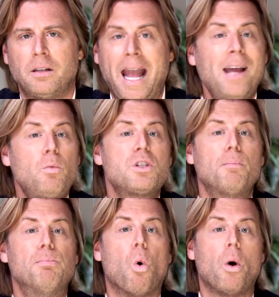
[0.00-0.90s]
Anne was a
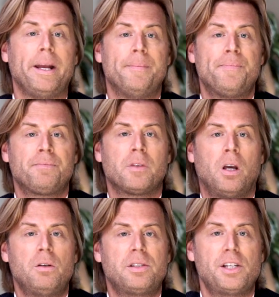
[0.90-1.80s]
boy
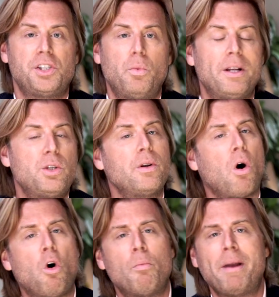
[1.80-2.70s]
who says she went to an
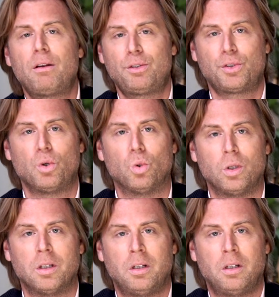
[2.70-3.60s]
all-male
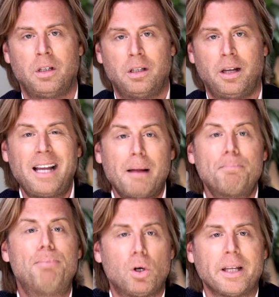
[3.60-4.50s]
school and
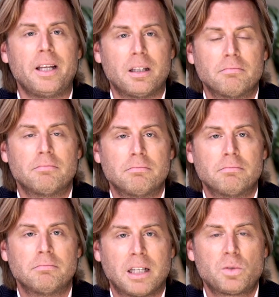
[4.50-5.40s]
got bullied
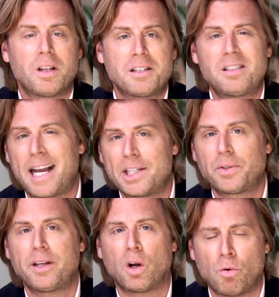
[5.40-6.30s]
as well as
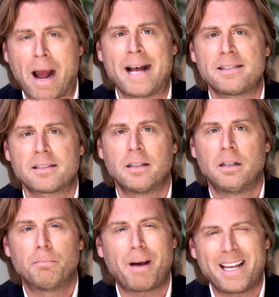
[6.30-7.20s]
sexually harassed
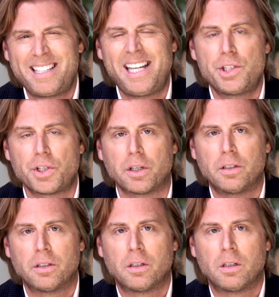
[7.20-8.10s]
by a teacher.
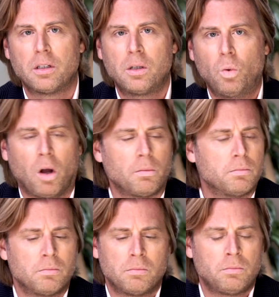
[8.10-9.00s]

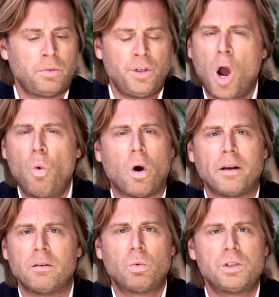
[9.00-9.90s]
Well, no
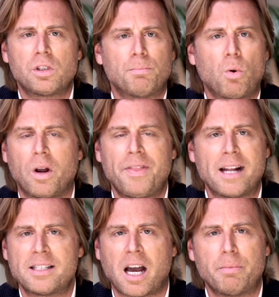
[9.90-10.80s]
one would support
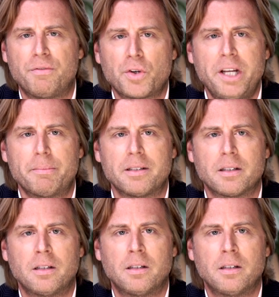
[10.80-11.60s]
that type of treatment.